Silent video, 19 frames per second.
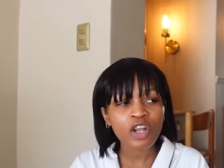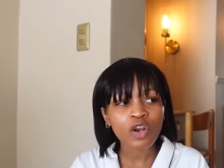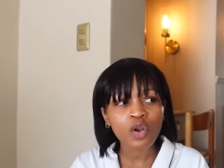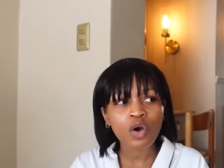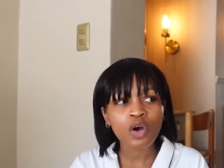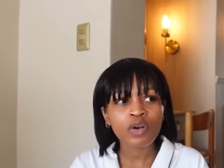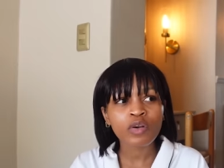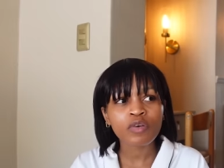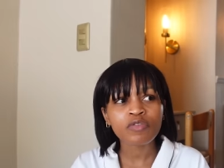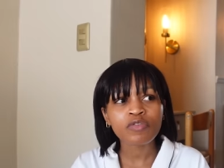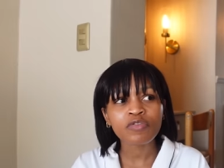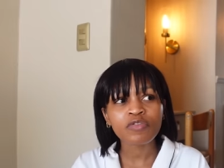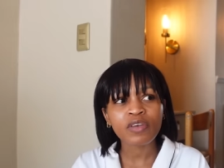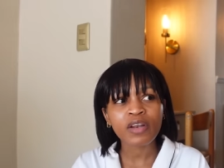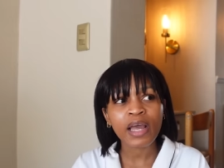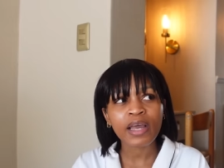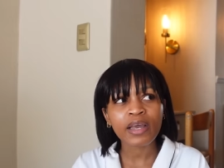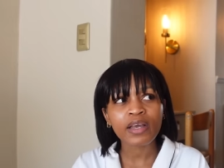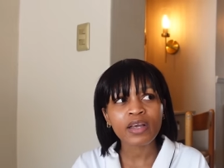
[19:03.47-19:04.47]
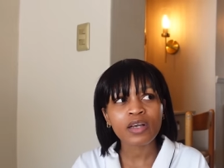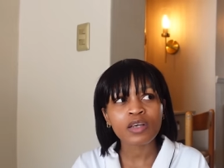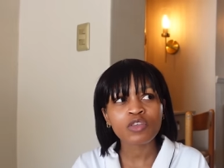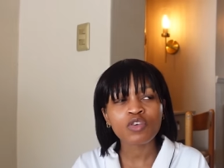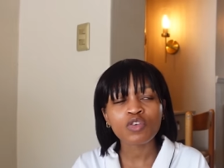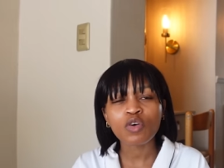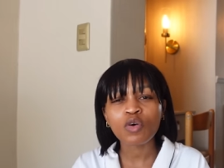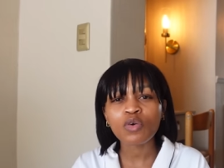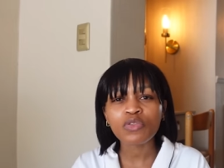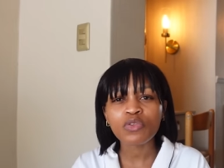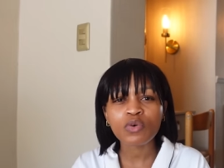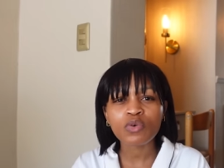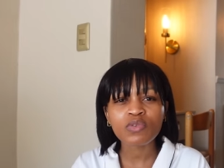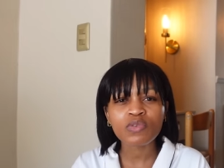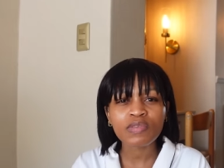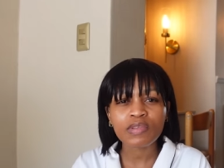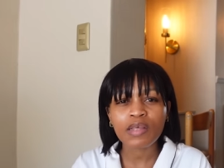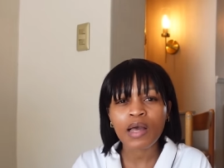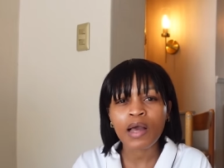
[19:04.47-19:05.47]
a lot of like you know
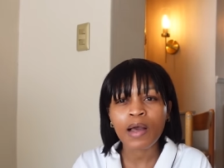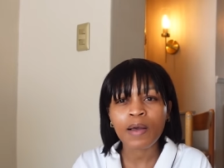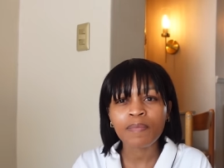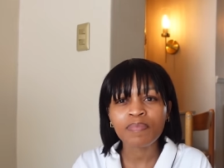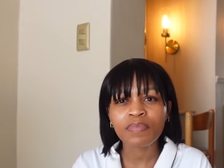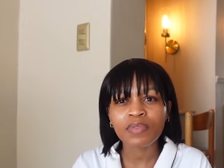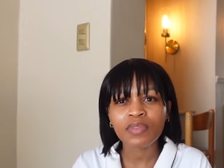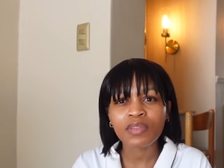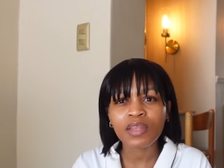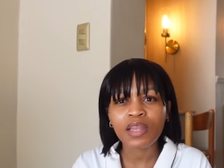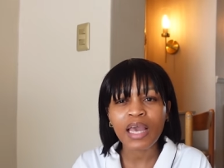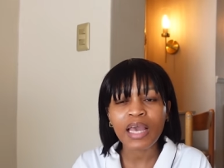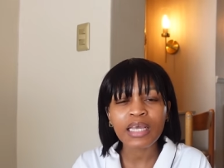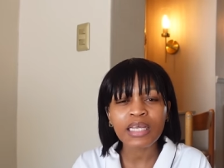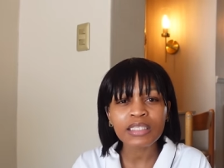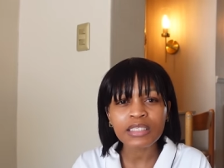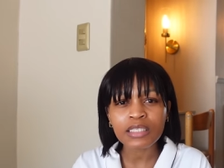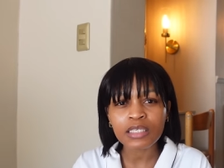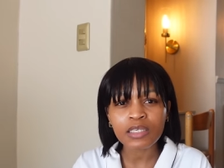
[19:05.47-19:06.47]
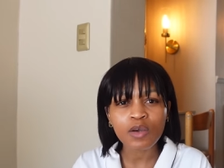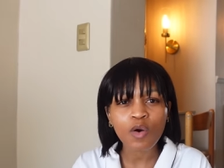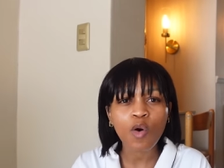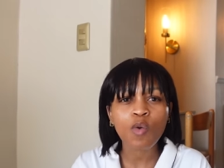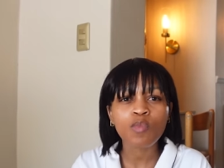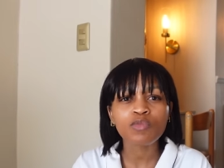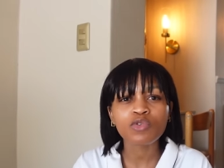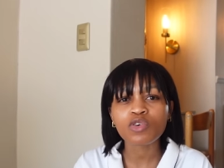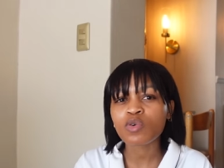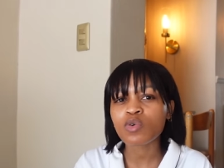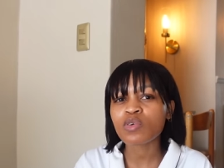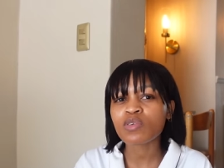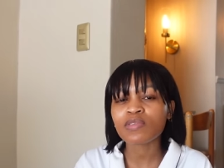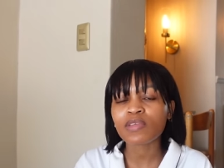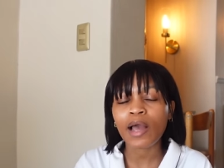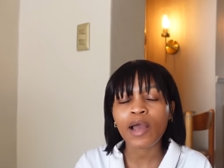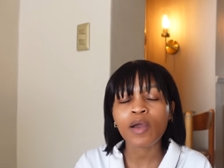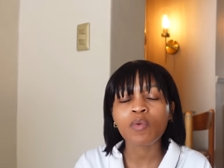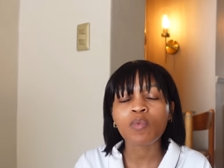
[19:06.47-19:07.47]
those um ad home
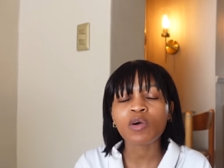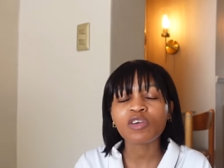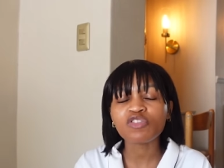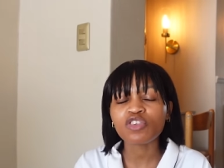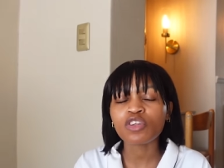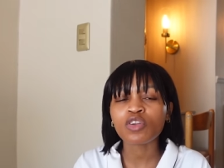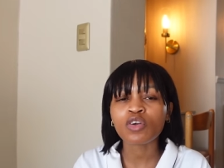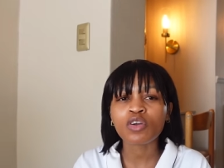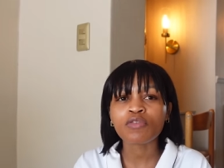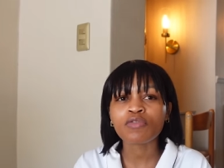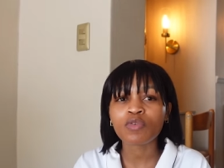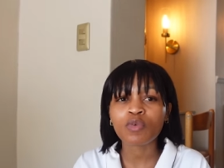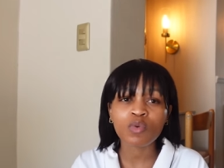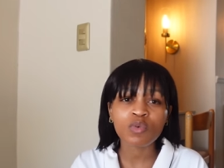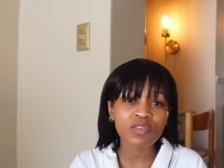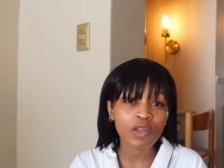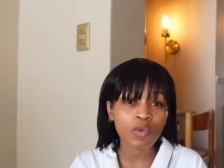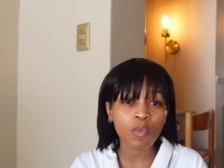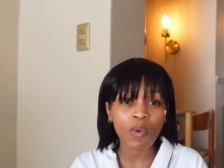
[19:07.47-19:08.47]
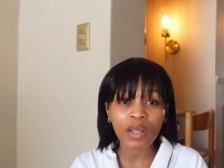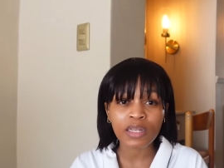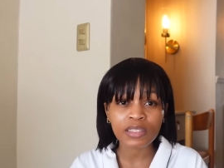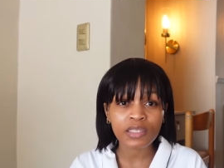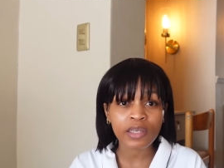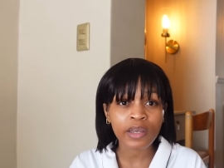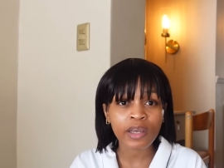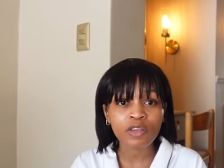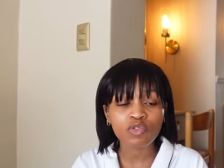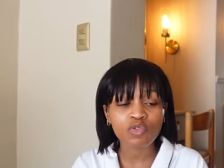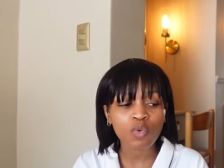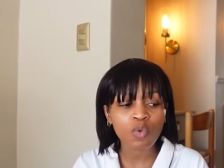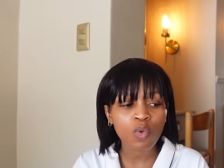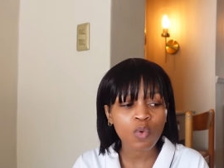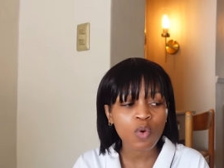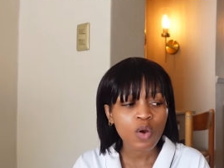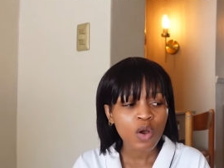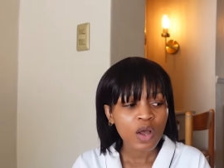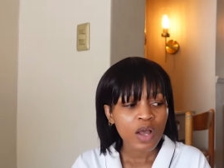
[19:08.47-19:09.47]
tours i watched a lot of those and one day i
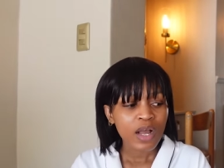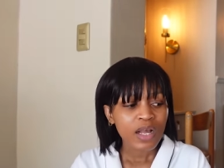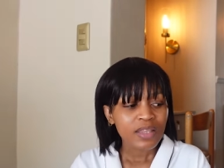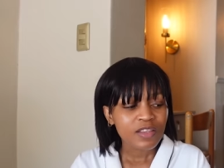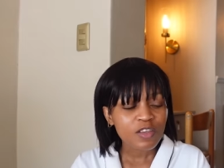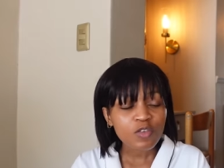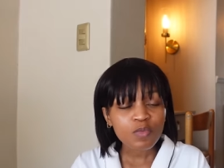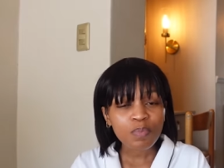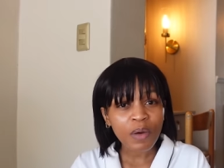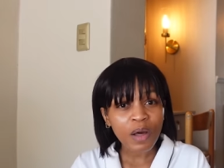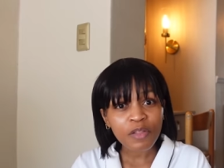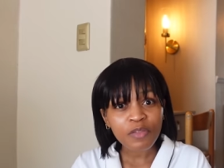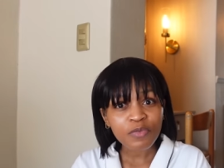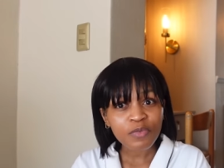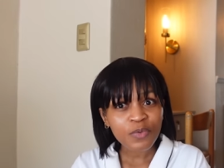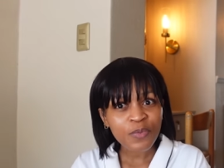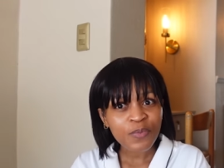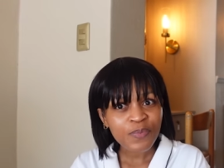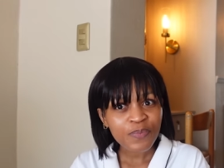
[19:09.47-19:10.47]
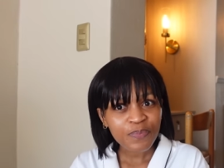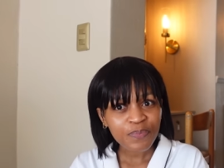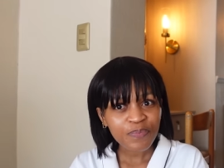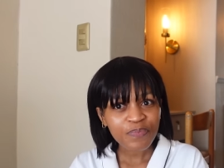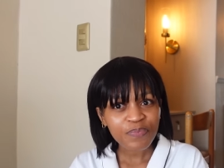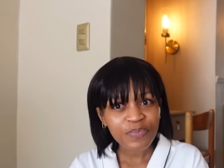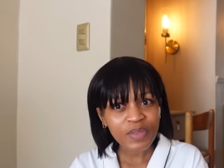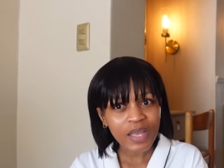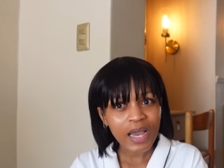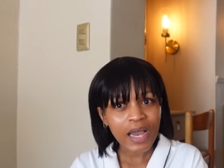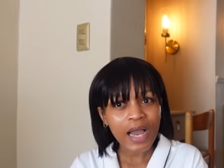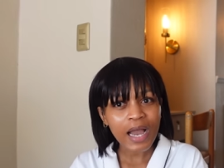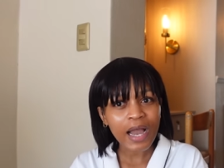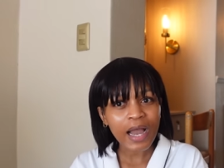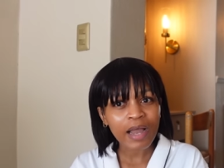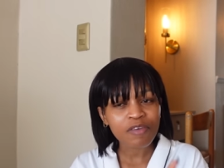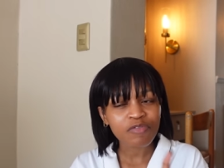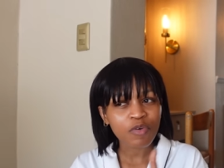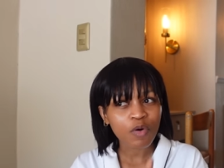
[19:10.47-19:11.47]
saw this bathroom
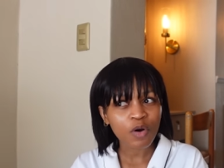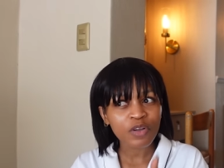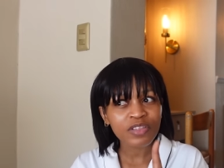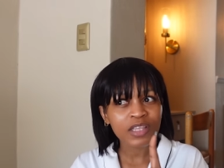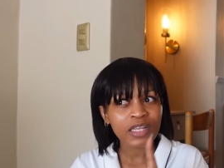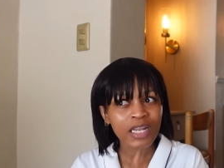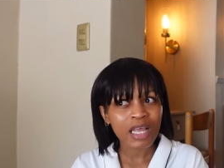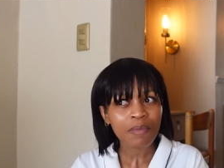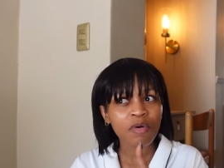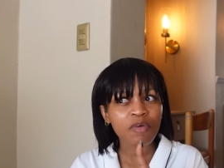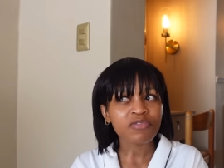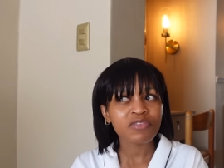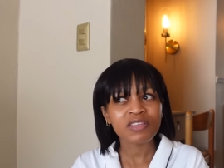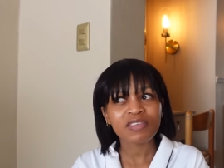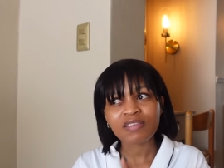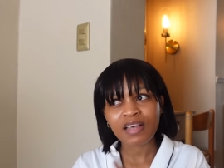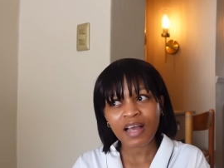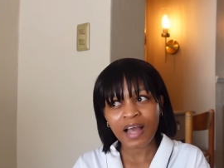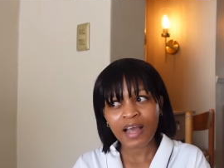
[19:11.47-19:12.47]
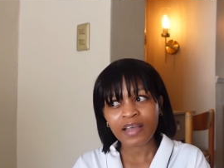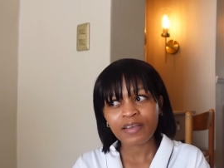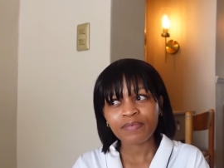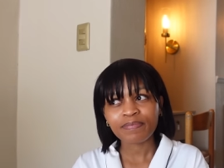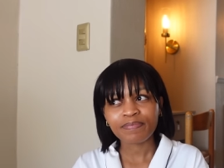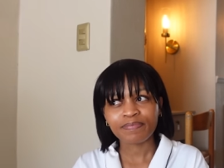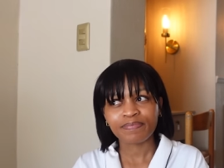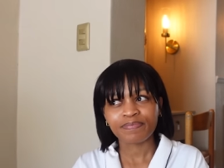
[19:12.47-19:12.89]
i forgot the name of this guy